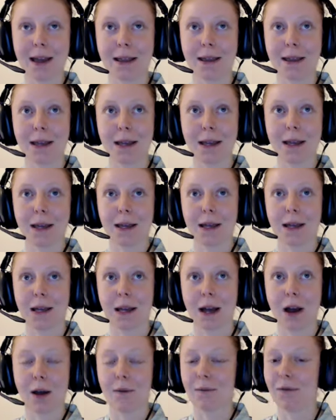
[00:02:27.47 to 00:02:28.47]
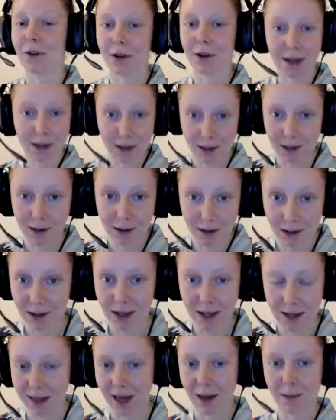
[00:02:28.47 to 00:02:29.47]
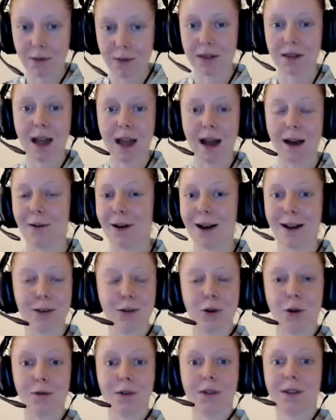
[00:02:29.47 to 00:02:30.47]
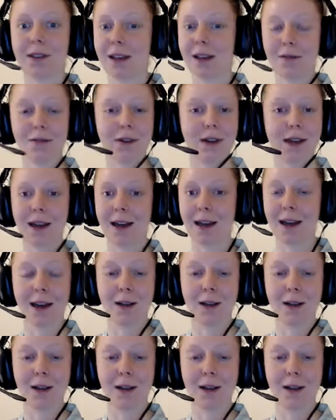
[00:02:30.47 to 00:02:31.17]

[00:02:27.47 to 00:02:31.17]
And I'm very adept now at not receiving it